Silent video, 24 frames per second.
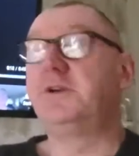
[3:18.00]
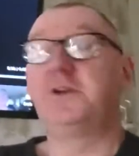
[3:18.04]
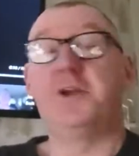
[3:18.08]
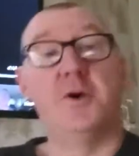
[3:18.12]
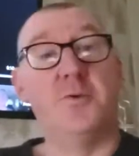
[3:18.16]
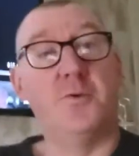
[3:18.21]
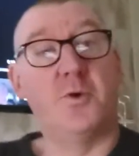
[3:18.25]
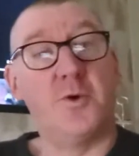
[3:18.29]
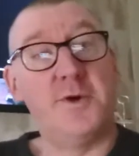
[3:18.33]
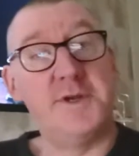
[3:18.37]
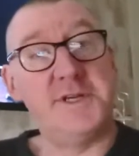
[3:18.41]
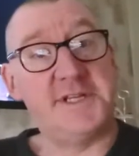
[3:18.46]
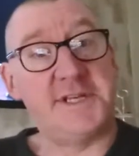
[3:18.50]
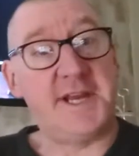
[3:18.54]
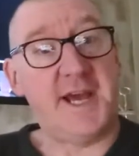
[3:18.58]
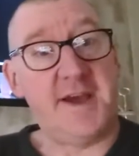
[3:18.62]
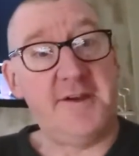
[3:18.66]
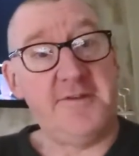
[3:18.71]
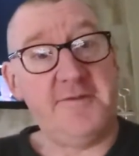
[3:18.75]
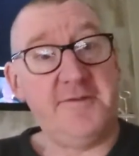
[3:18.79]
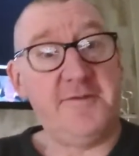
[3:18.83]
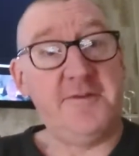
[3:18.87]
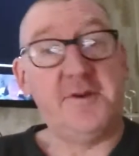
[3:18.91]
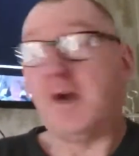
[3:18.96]
Don't worry,
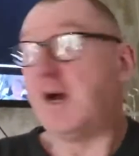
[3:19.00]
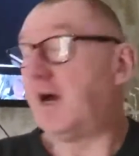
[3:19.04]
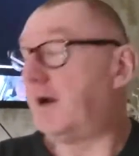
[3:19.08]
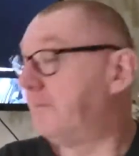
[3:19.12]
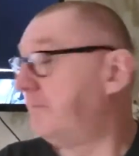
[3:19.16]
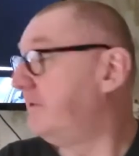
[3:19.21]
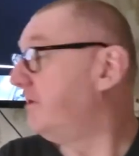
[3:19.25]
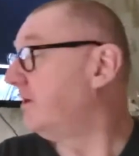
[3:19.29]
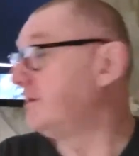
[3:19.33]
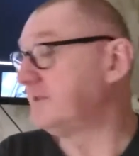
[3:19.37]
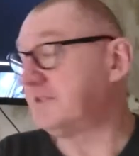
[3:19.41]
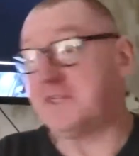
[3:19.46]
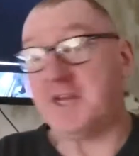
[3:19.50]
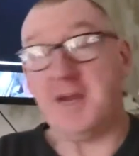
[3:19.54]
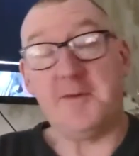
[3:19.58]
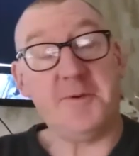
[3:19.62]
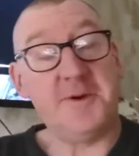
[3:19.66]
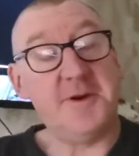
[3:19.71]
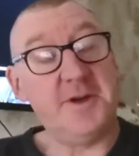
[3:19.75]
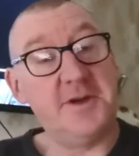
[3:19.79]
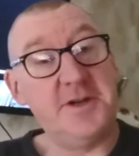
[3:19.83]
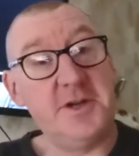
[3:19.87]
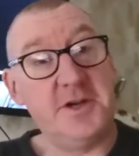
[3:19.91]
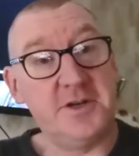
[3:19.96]
Steph, I'm not
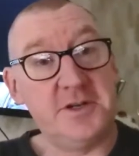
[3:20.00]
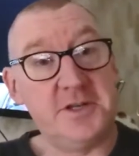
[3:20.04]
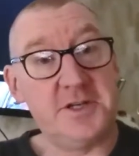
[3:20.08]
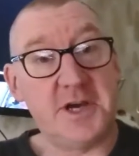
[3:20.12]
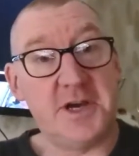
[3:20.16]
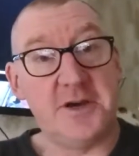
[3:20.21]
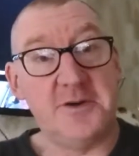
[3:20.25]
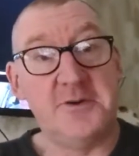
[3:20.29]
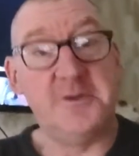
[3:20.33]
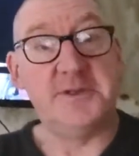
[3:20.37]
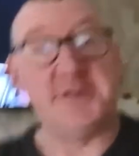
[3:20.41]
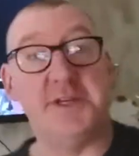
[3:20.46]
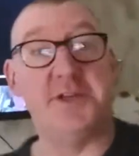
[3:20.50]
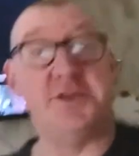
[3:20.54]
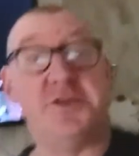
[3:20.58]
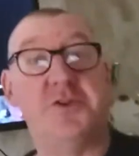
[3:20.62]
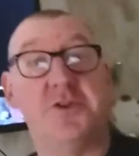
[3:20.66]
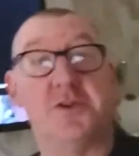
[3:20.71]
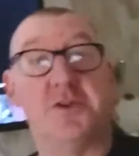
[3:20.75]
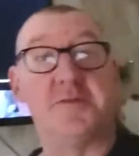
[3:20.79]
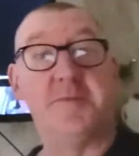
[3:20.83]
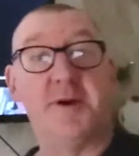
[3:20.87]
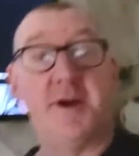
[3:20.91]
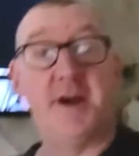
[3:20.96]
stepping on your toes. It's
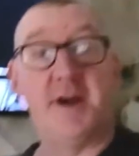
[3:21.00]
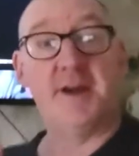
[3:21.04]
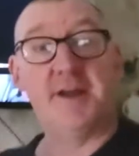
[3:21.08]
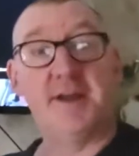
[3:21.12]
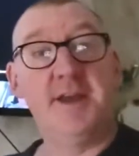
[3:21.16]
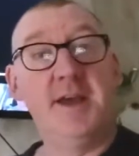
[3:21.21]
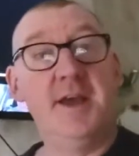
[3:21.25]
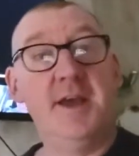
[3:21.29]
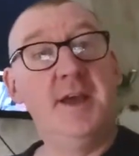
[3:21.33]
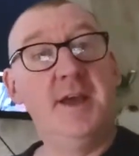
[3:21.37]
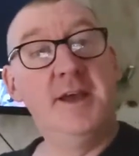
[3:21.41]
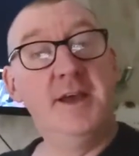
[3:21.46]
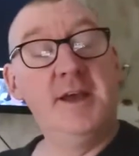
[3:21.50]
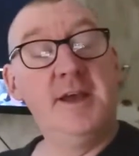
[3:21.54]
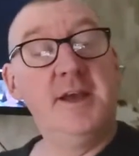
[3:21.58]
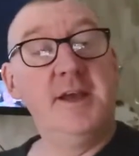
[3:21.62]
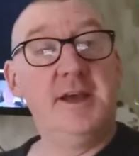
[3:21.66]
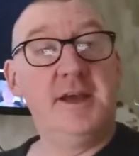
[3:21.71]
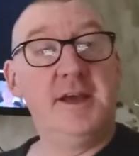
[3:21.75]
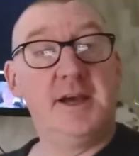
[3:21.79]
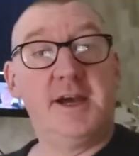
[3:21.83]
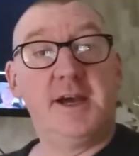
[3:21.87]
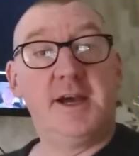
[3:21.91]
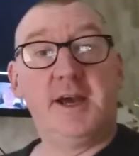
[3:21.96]
just my
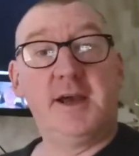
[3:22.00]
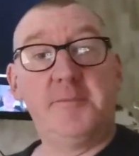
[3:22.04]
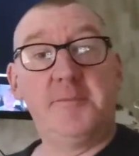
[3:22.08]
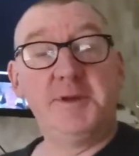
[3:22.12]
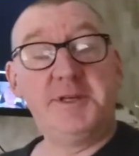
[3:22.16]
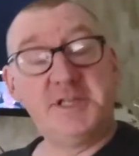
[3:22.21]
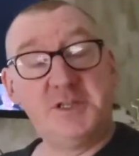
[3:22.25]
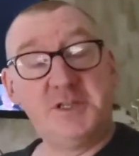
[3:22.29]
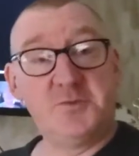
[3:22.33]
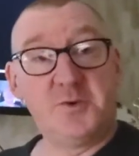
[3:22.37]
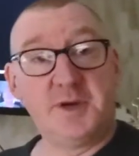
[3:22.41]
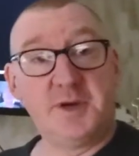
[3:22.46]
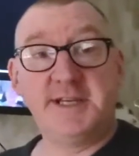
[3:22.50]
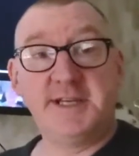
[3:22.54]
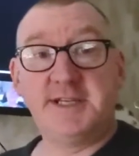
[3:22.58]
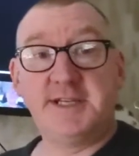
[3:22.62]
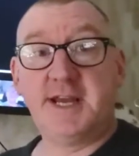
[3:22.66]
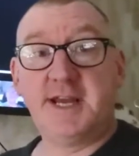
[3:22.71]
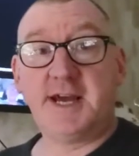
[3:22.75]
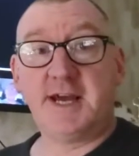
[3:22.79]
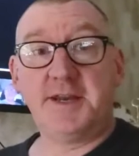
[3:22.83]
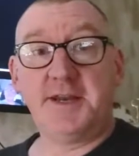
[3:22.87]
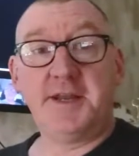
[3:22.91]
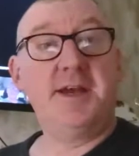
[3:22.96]
Mrs. Wookie's
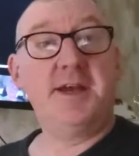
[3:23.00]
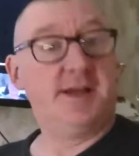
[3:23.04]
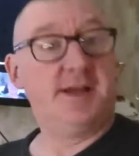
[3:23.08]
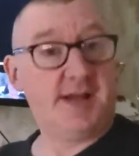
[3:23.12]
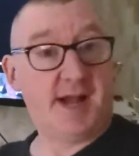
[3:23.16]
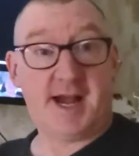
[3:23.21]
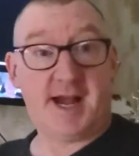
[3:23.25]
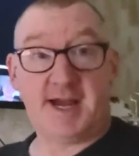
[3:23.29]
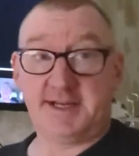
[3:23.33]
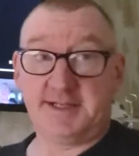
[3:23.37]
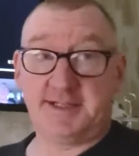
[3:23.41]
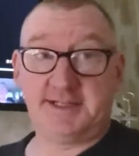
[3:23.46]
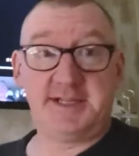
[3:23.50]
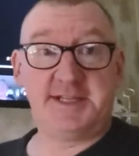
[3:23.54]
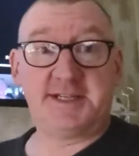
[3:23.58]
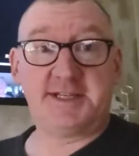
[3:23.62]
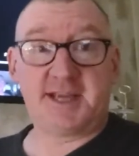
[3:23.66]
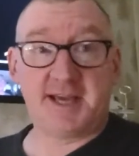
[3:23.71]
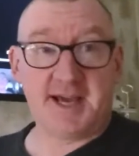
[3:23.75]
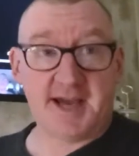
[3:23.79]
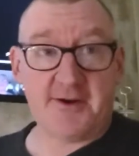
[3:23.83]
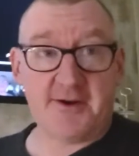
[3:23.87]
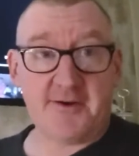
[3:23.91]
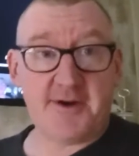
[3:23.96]
dad has this
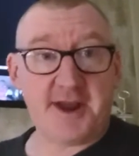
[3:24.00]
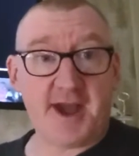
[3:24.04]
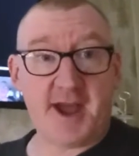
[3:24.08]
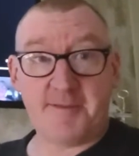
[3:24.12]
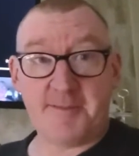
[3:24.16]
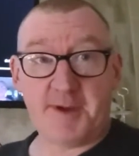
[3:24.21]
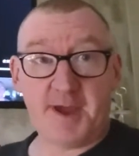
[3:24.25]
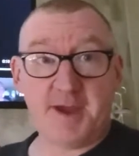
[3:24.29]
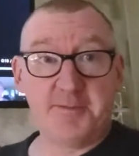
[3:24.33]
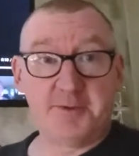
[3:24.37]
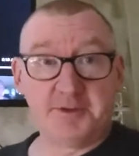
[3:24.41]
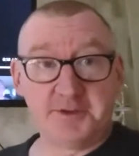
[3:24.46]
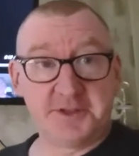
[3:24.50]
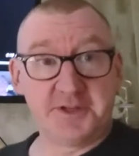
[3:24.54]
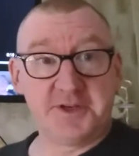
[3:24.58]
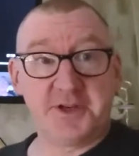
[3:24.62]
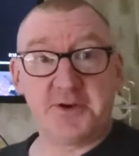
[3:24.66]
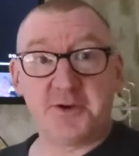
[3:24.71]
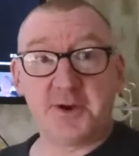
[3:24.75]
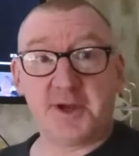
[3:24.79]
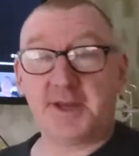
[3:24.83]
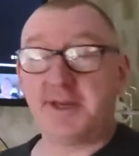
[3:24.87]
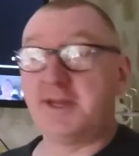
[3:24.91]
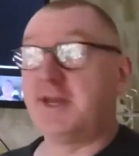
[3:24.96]
car and I'm able to
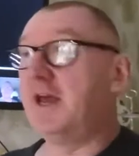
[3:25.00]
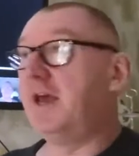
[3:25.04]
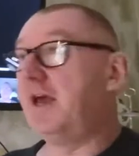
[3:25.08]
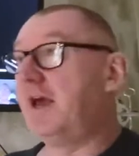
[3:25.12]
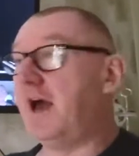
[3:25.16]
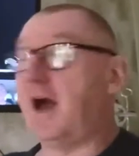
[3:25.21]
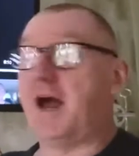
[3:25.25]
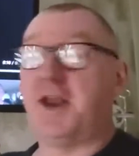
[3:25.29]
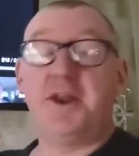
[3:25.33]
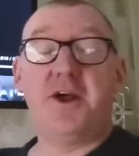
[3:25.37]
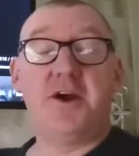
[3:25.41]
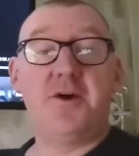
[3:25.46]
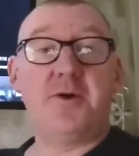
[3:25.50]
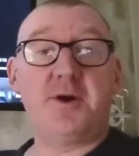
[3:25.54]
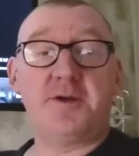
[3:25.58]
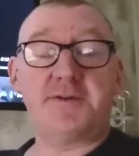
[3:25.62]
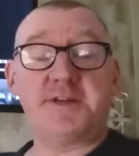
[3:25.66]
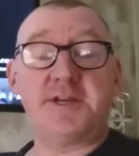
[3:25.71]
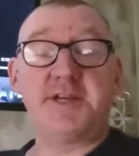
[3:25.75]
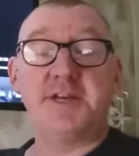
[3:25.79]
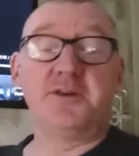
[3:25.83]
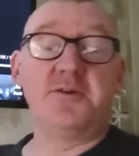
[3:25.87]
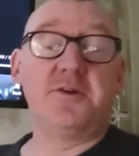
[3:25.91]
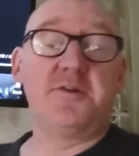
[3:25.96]
do it. I know I
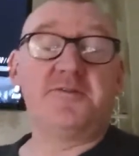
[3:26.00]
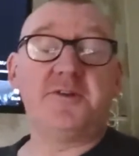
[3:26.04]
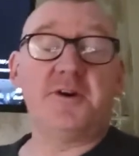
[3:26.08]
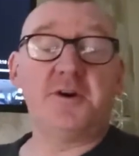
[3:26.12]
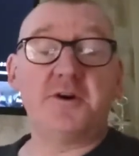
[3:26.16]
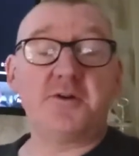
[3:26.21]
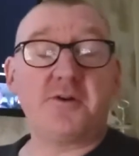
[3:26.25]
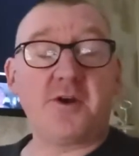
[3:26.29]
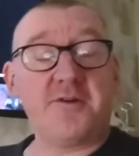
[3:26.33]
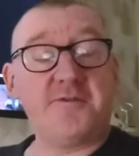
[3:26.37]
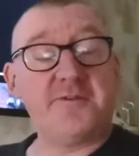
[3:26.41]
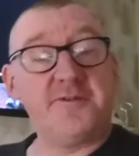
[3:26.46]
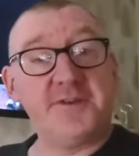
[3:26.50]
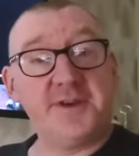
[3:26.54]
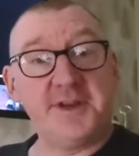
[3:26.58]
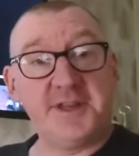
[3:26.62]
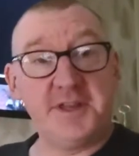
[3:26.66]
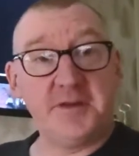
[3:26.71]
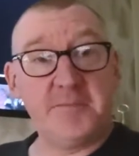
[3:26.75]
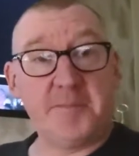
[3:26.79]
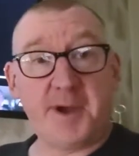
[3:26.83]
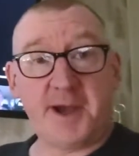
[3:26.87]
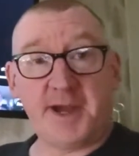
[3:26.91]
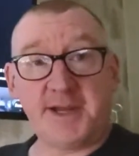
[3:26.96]
sent you a photograph of it
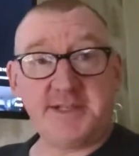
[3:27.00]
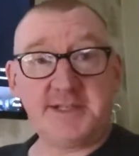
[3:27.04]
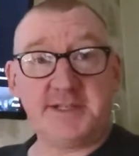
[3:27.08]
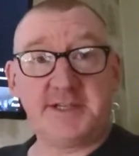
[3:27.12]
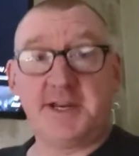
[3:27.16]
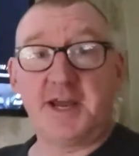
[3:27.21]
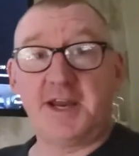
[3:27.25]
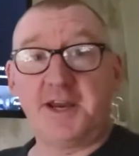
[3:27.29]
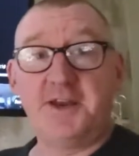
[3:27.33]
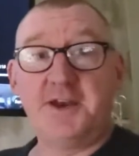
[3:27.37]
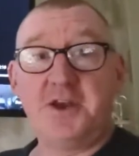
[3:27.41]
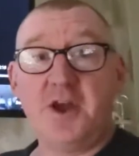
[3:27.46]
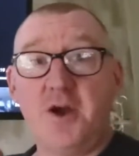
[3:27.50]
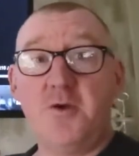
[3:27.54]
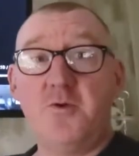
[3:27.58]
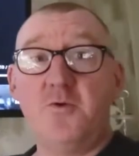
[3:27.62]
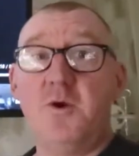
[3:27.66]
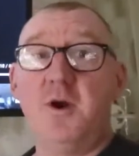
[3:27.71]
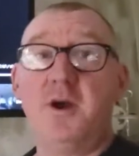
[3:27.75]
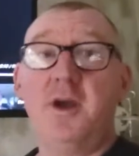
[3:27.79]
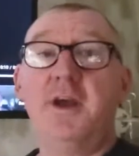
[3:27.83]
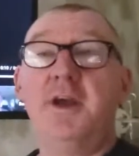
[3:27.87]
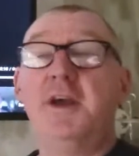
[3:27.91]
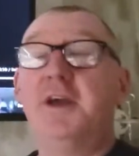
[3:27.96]
in the past and I
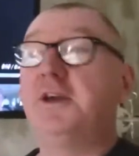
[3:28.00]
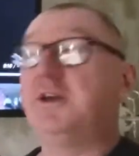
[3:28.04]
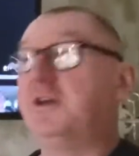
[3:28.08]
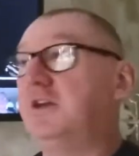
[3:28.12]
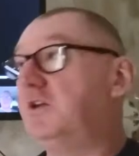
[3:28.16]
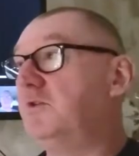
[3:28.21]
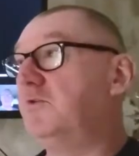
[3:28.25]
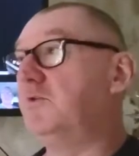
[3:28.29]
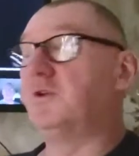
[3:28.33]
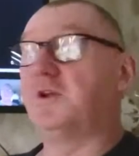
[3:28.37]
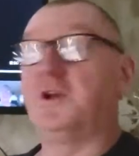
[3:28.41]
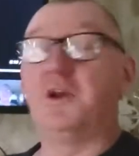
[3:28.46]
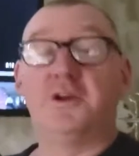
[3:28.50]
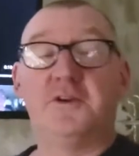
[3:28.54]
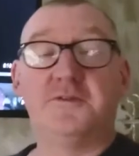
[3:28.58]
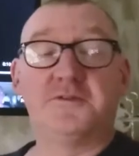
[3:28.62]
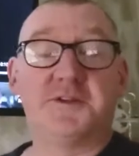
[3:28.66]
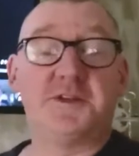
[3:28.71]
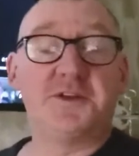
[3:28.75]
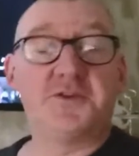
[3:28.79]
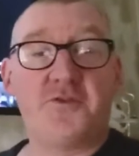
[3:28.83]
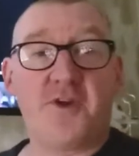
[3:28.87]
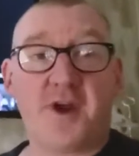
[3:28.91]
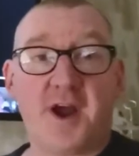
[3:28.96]
know you would
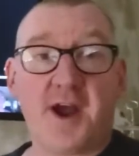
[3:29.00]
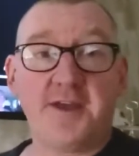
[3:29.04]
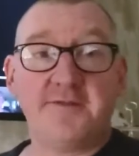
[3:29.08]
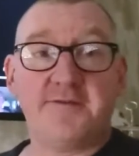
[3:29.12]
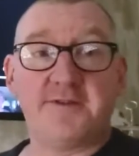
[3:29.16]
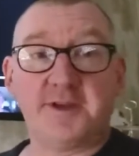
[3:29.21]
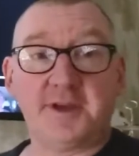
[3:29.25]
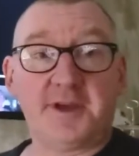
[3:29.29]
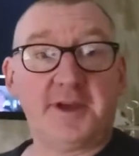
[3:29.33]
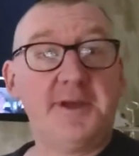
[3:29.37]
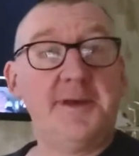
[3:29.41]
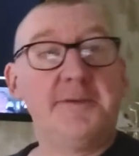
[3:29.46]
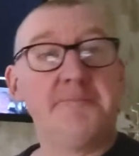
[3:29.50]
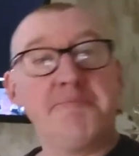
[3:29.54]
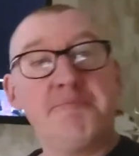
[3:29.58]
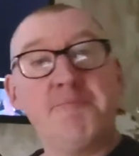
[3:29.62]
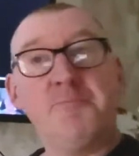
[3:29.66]
love to drive it,